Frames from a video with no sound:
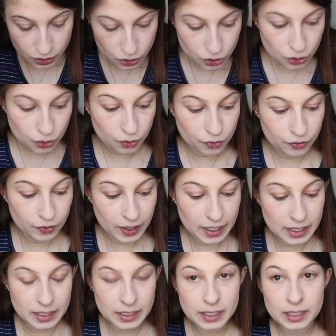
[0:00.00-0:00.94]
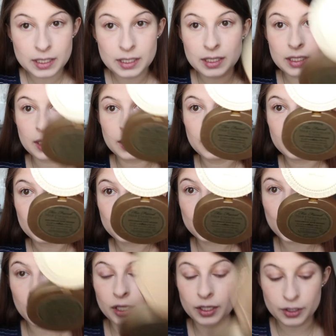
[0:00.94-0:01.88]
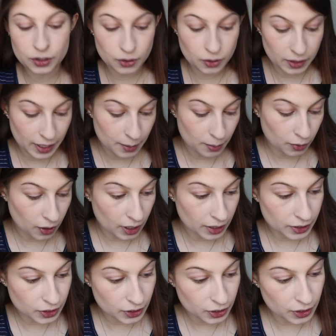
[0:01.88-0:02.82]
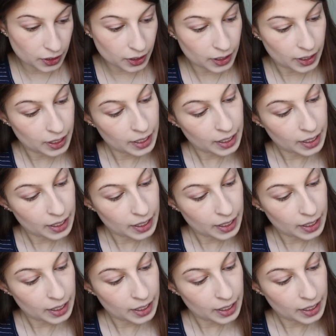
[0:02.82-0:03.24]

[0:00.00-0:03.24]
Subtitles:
Too Faced Chocolate Soleil bronzer.